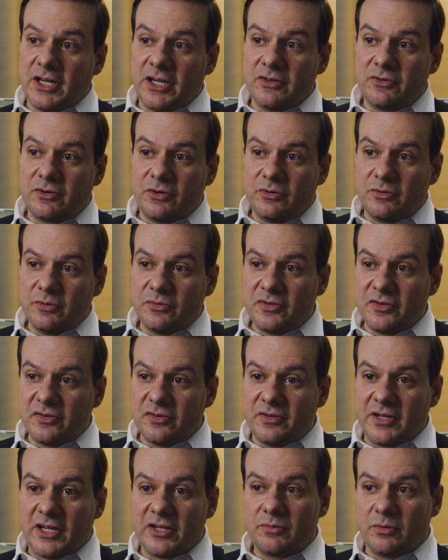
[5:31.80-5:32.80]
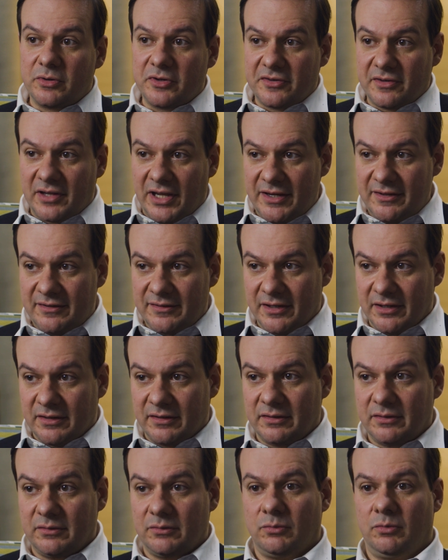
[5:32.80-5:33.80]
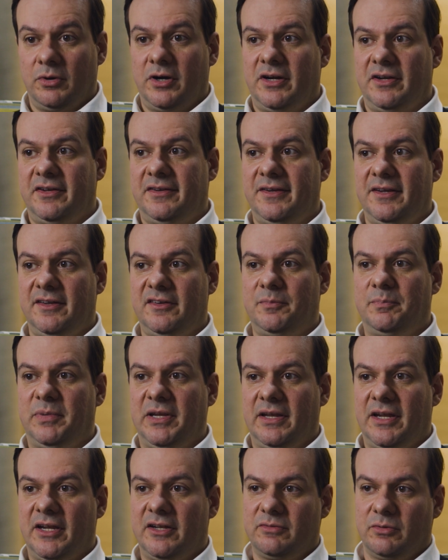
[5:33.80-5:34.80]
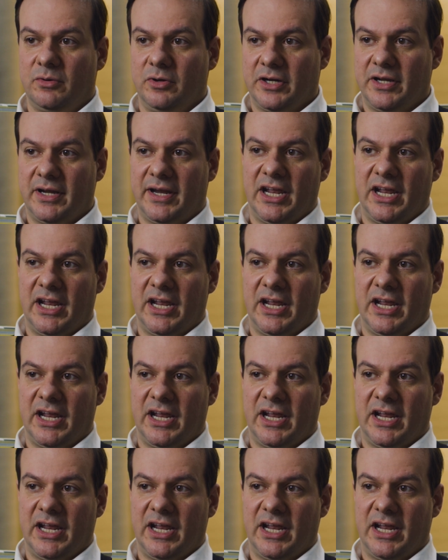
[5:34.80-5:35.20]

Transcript: introduces network slicing, where a CSP network